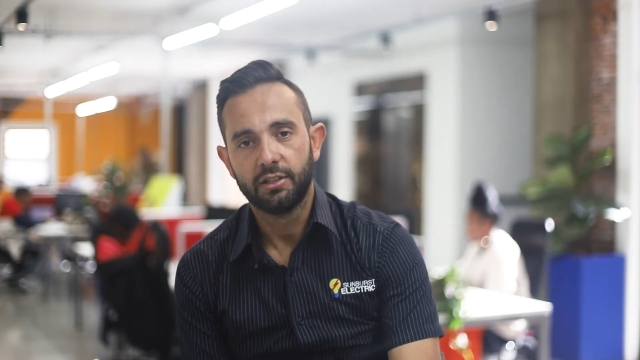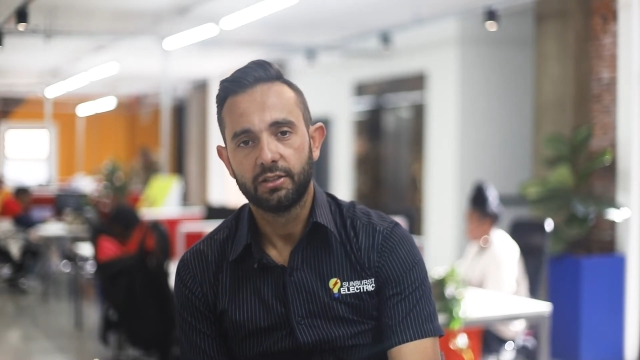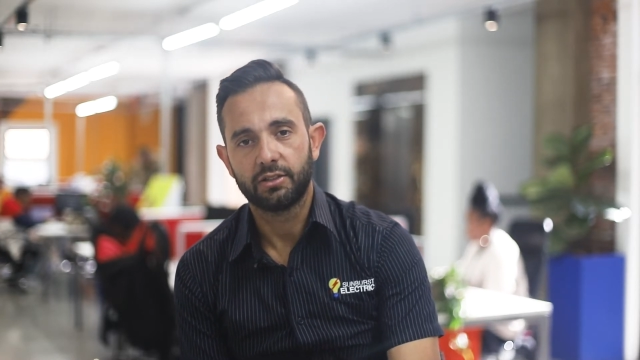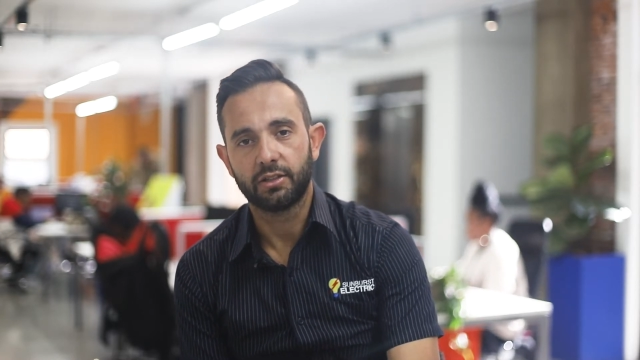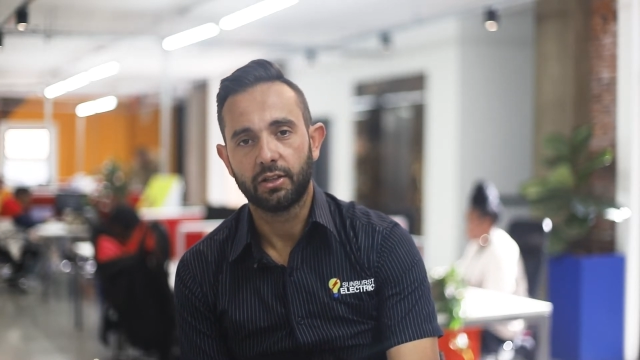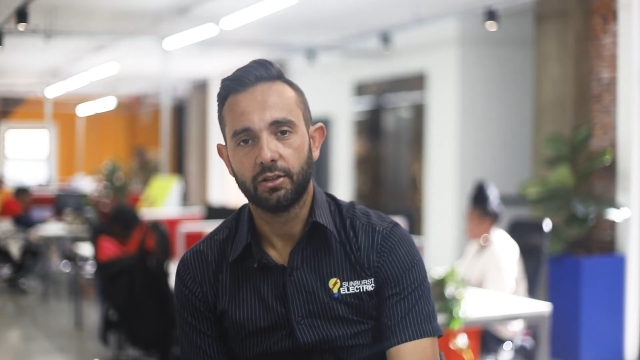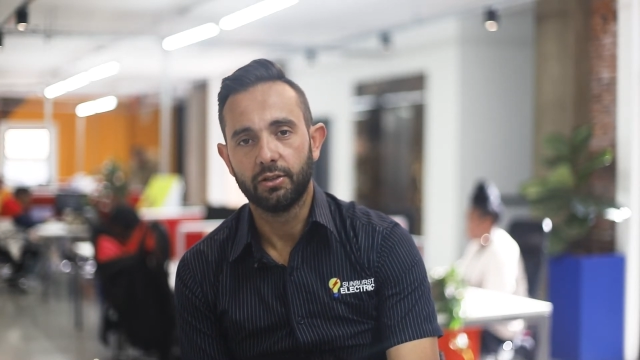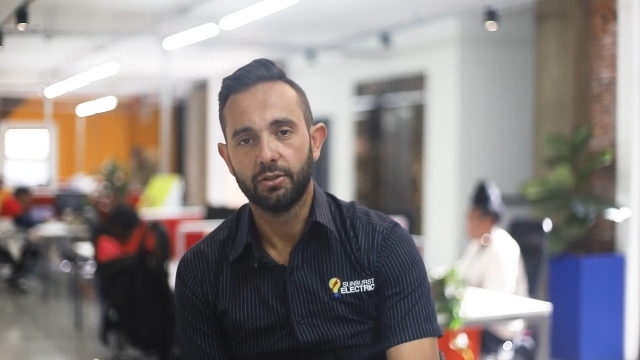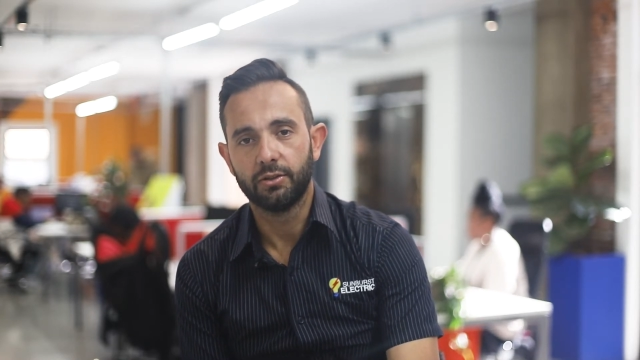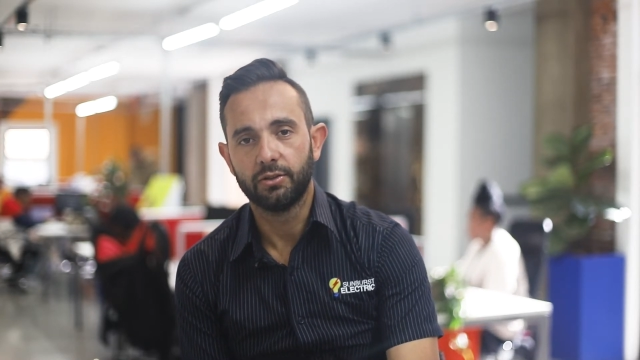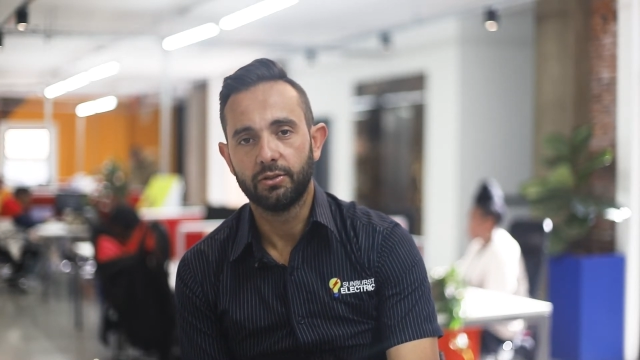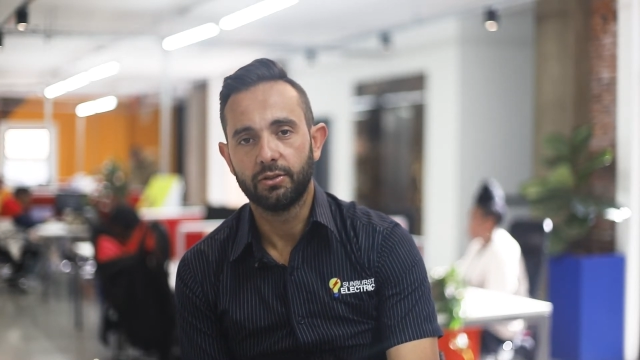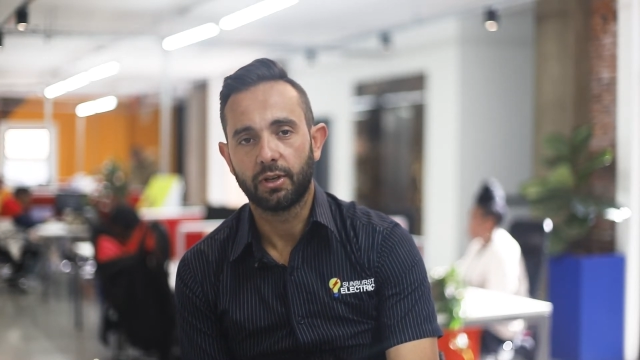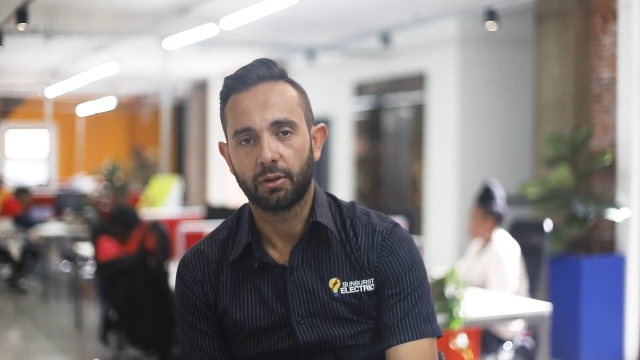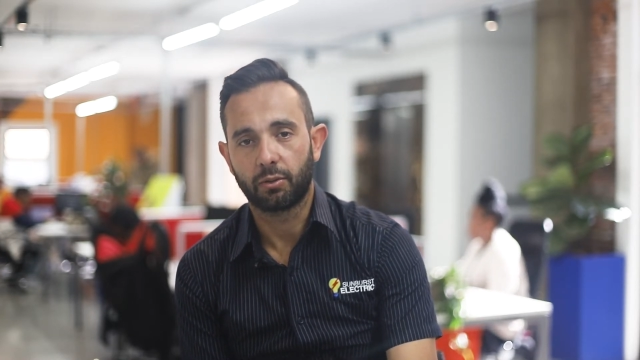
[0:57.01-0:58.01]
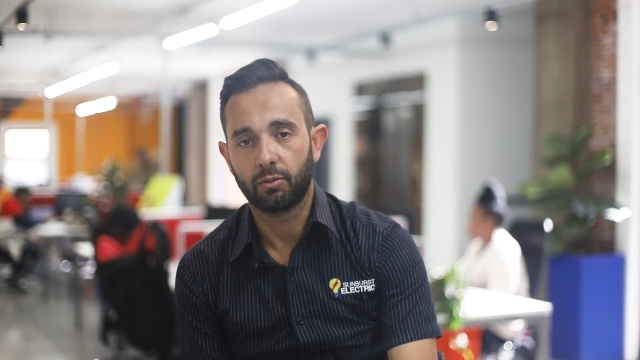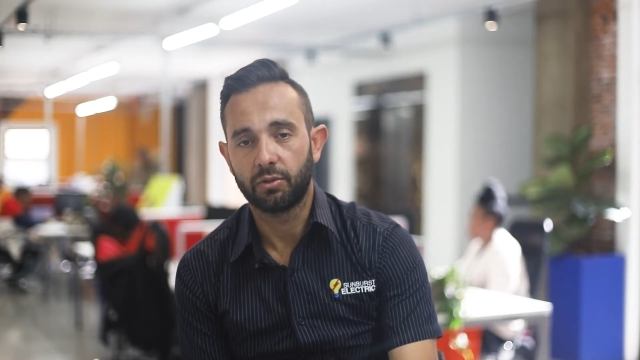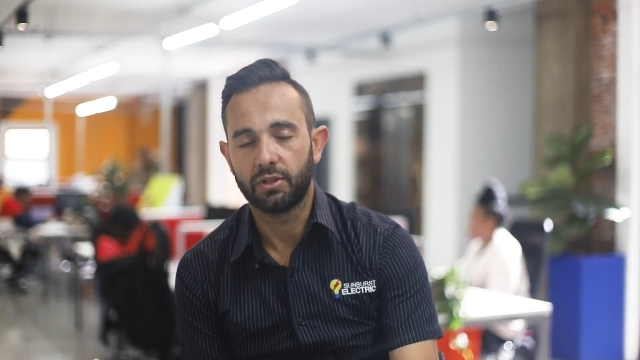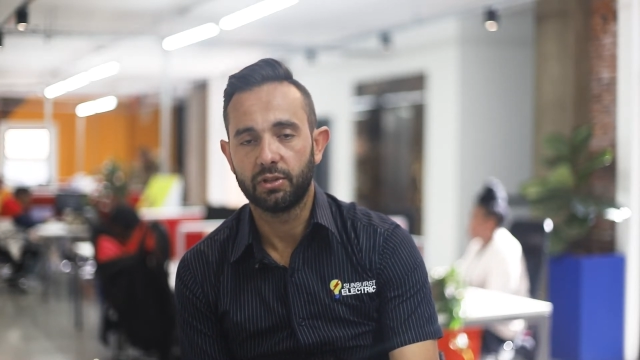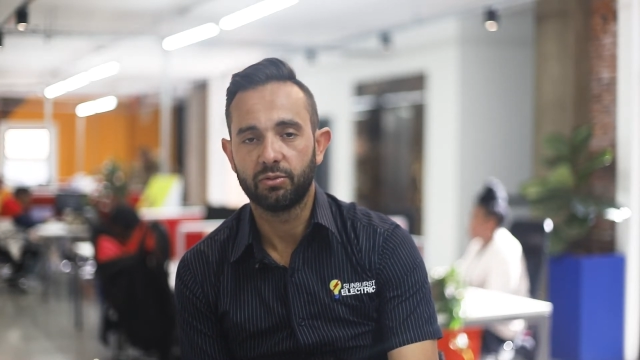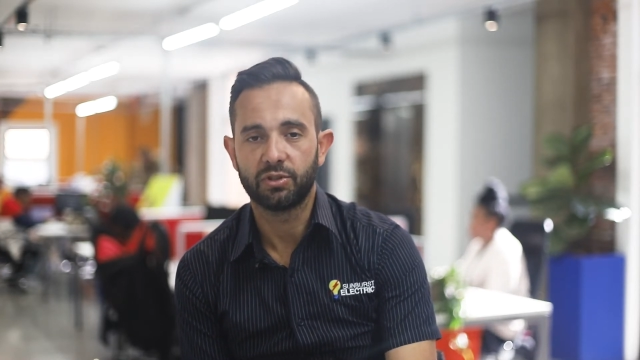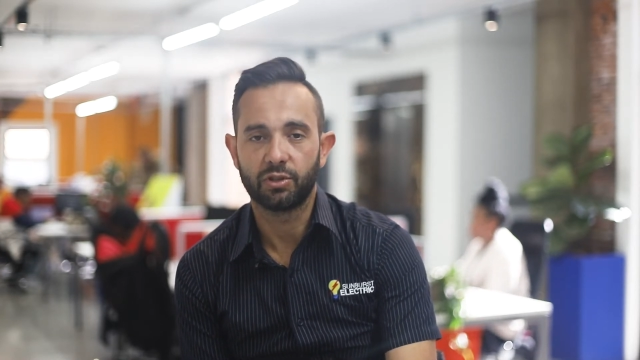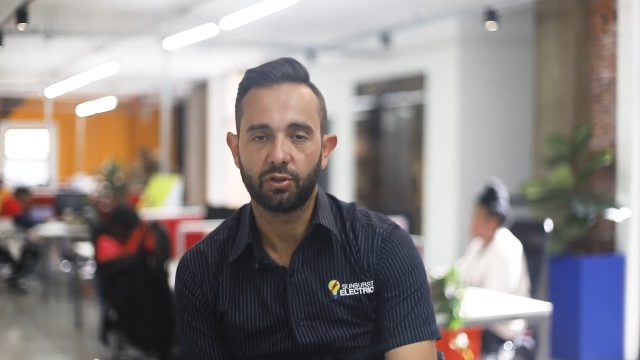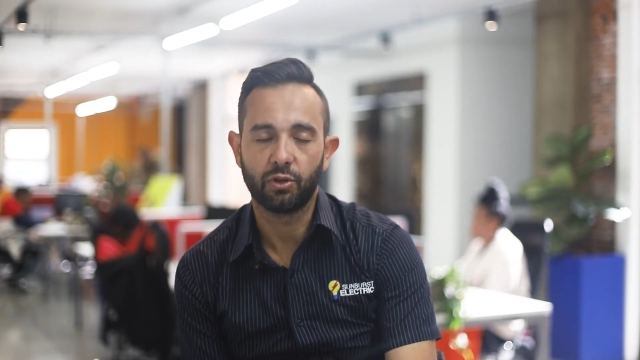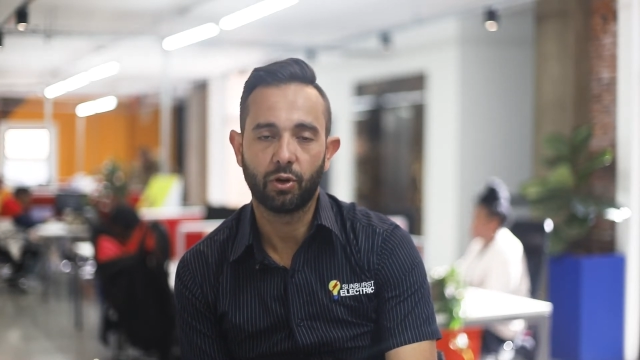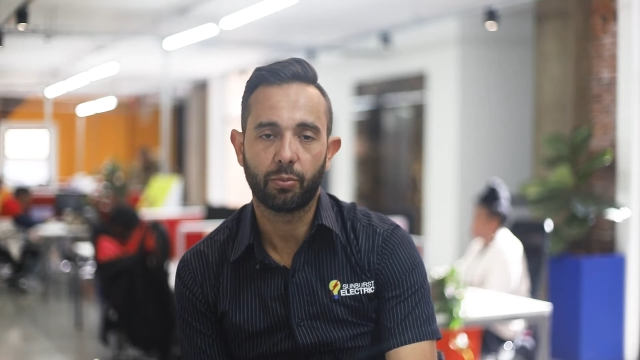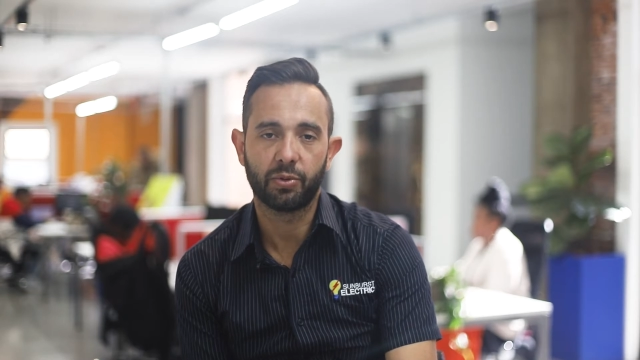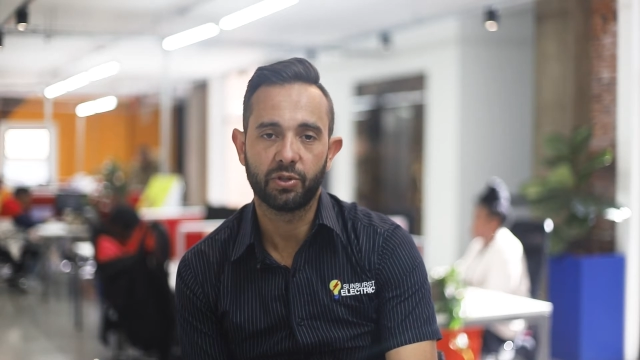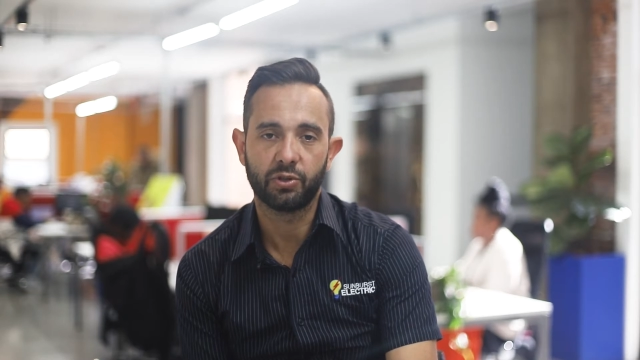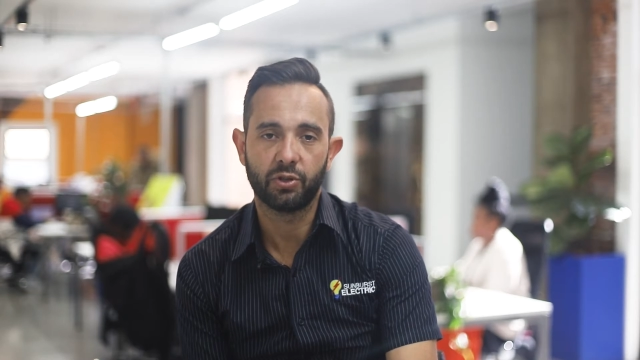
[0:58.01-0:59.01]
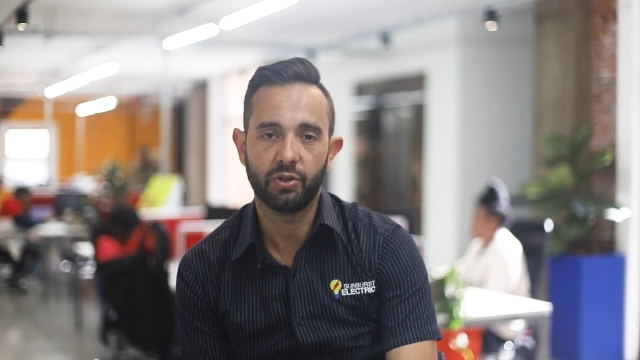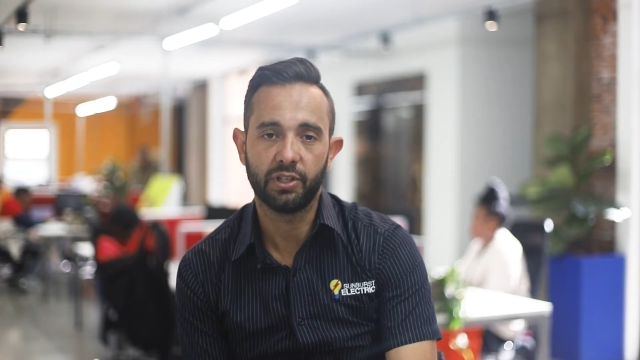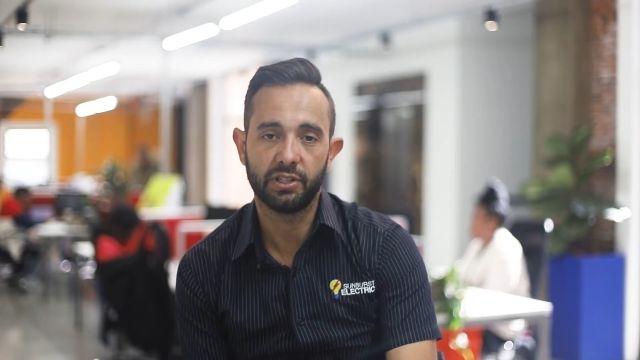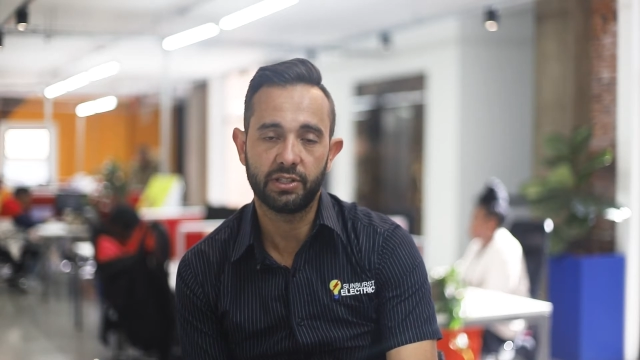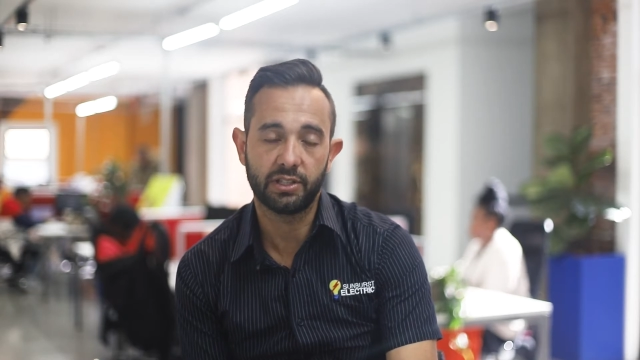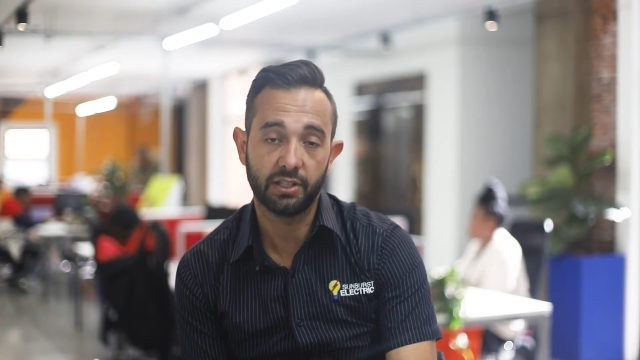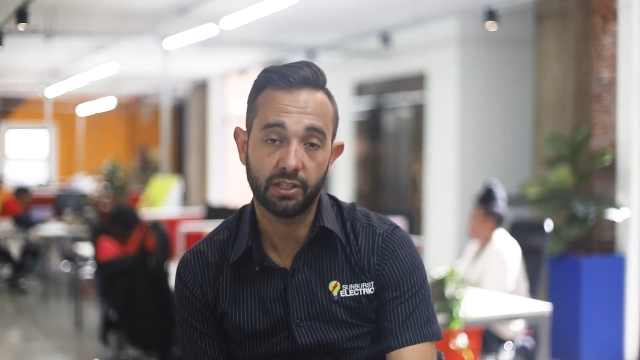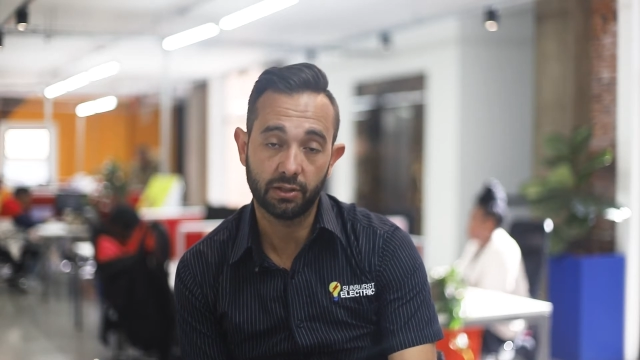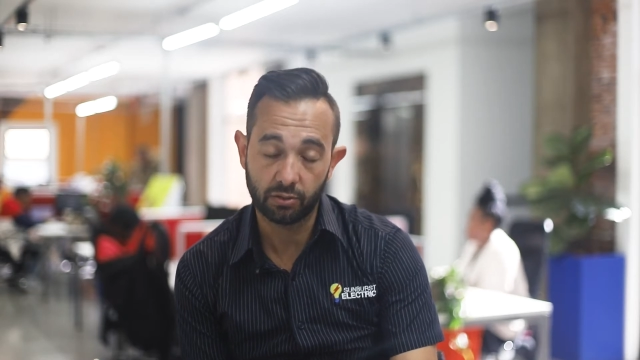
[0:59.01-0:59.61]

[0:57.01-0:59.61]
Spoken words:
so I thought there was a good opportunity.